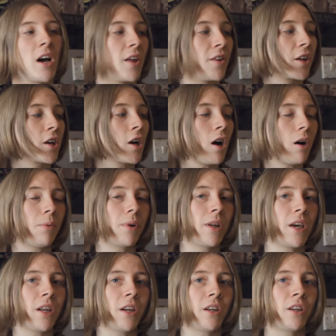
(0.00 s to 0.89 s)
And the
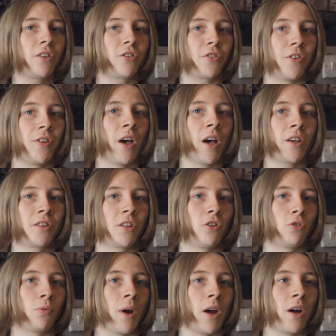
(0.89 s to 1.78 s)
comedy in it is
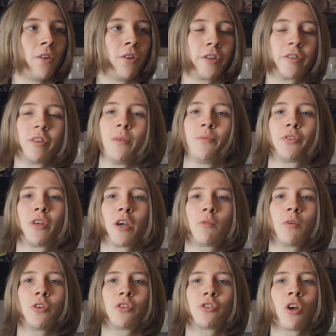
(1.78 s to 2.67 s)
fantastic as well. The dream
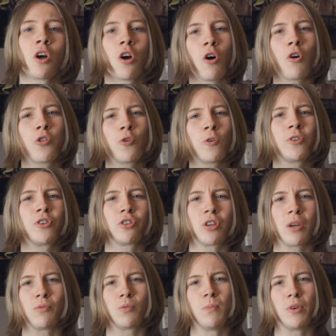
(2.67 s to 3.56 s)
sequence, although it
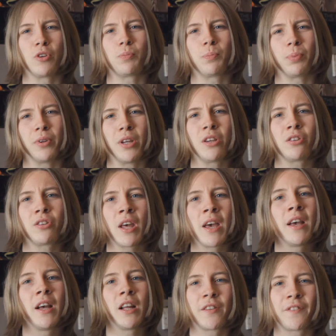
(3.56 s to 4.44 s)
seems misplaced,
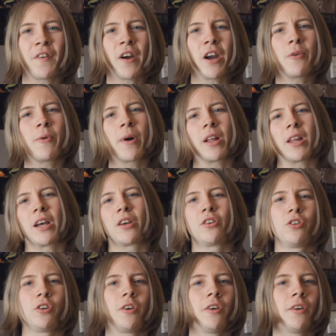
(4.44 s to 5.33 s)
it's very well
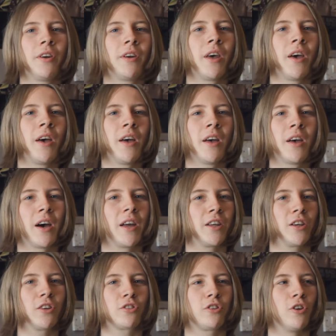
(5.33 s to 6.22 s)
executed,
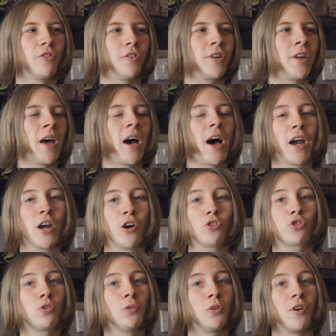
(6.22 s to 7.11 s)
and I just love it. I
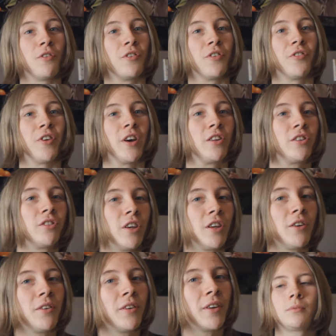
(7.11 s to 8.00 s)
also love the fight
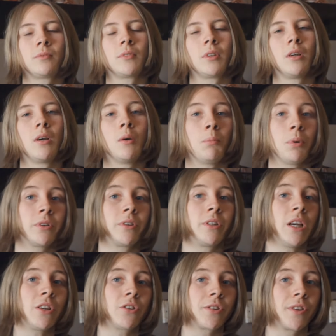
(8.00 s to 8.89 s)
scene.
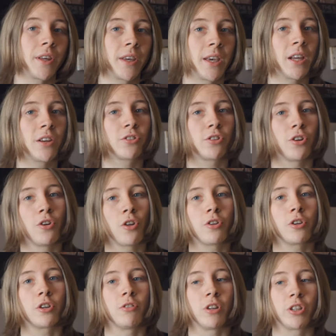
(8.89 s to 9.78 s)
But yes, The Kid is
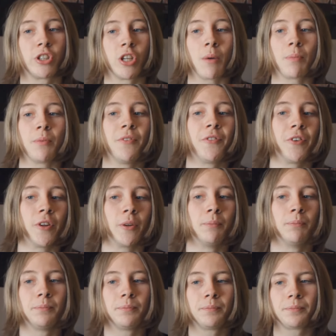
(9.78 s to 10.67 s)
another great Chaplin
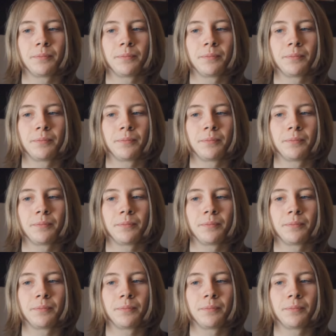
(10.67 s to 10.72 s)
film.